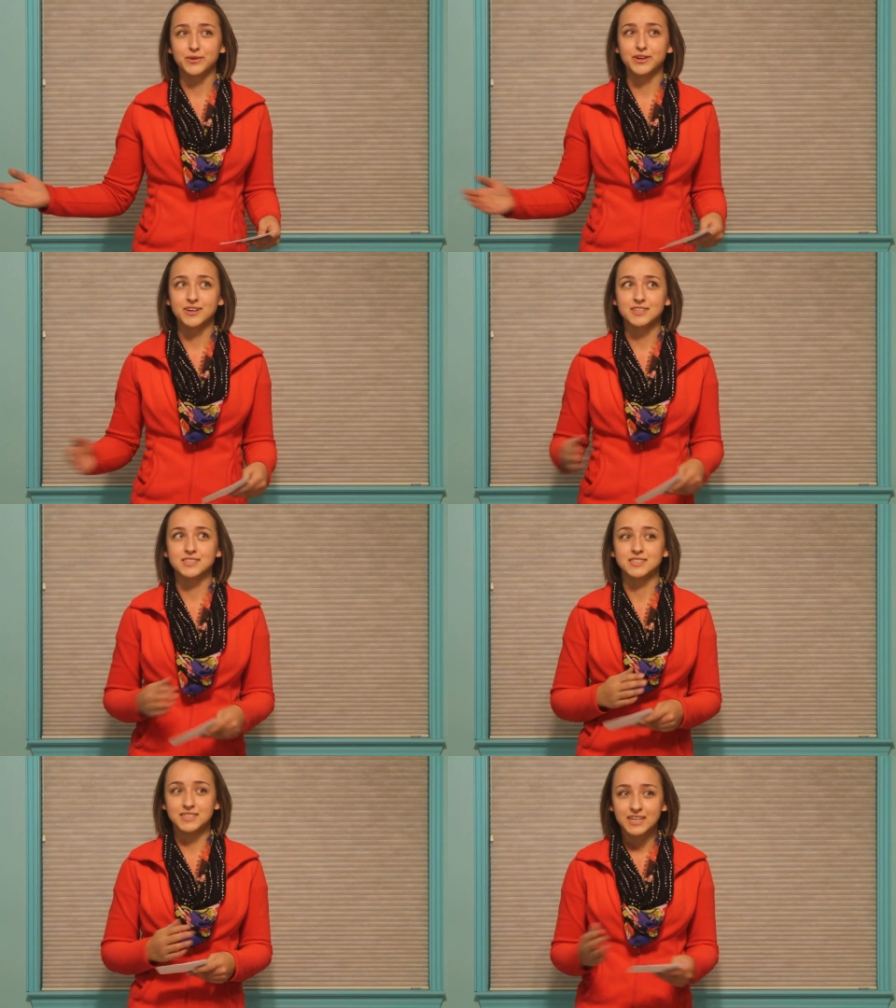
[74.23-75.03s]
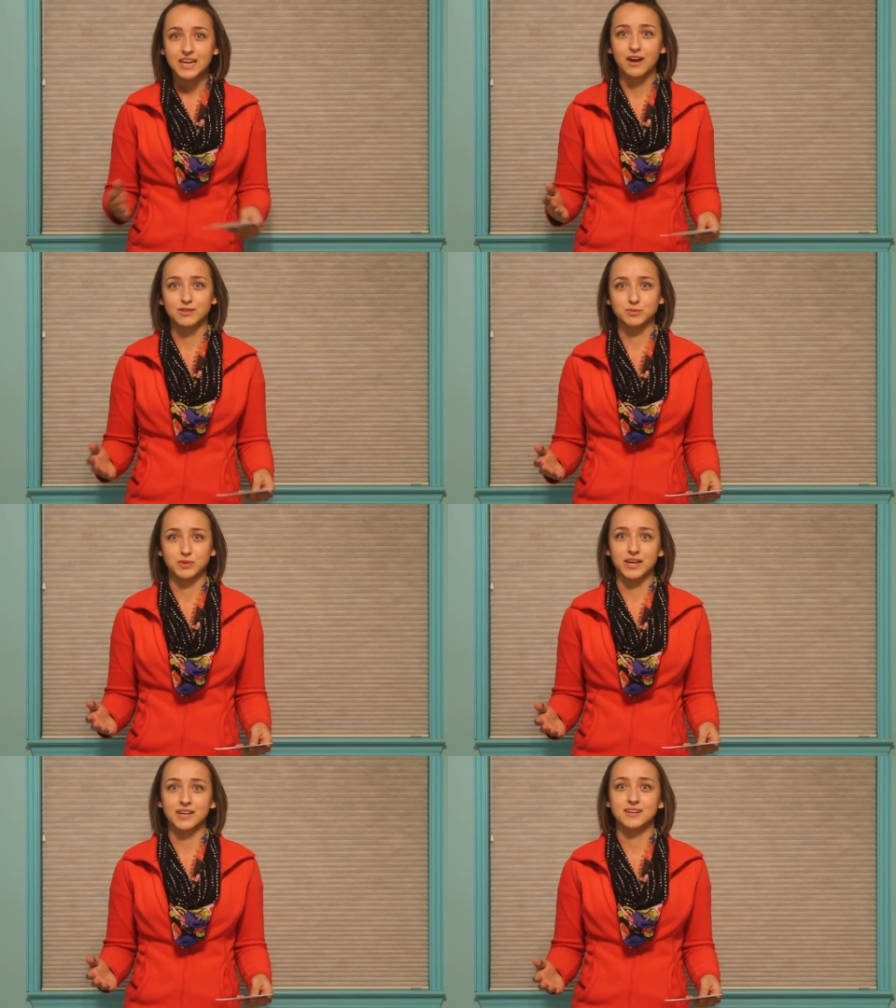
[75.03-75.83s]
you're going to see how this
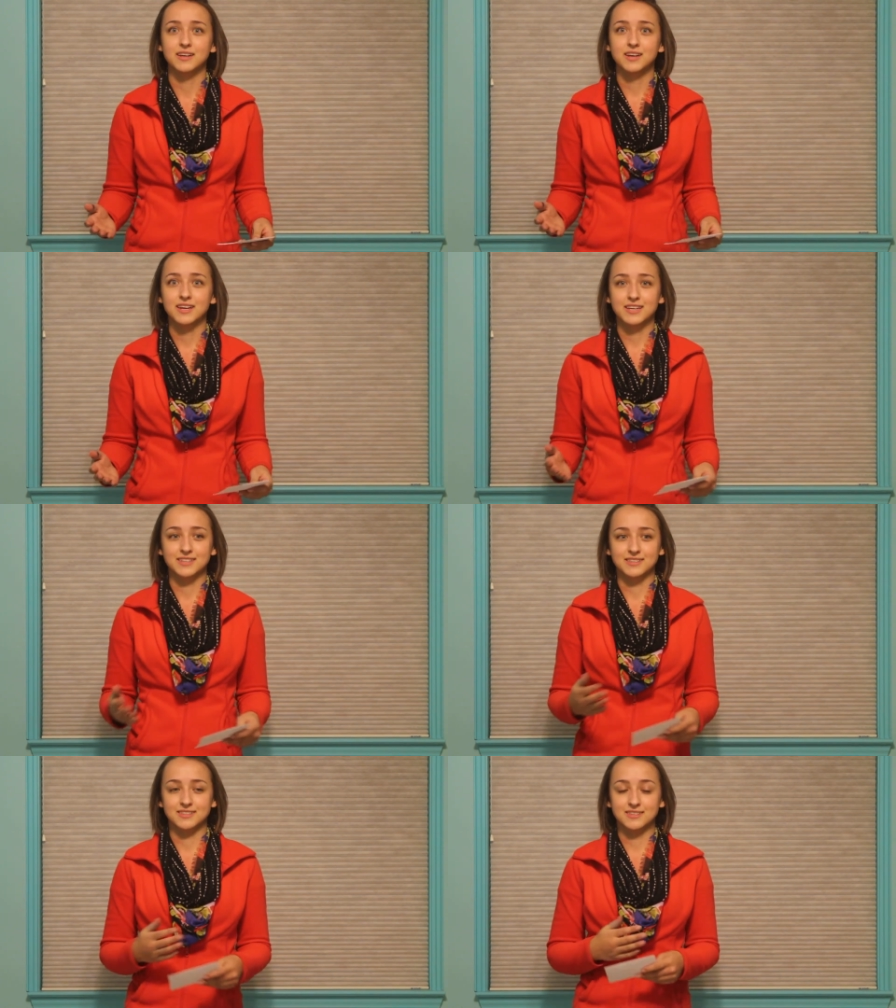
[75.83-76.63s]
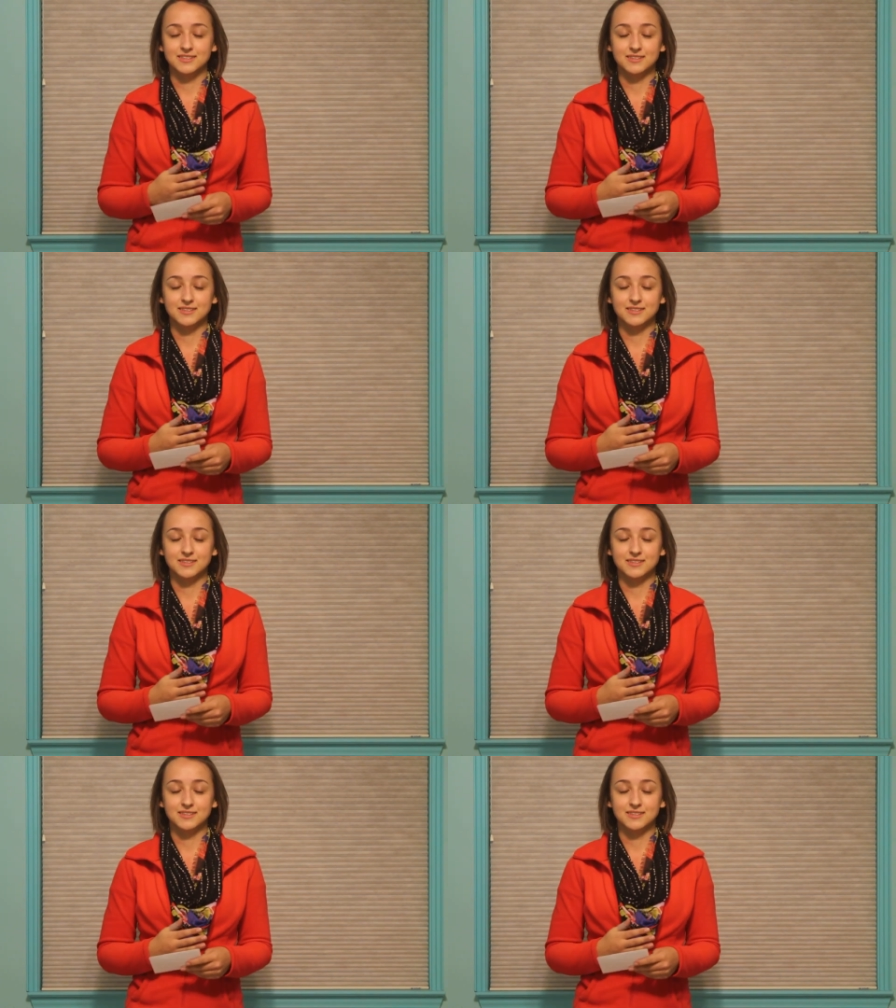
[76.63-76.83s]
plan is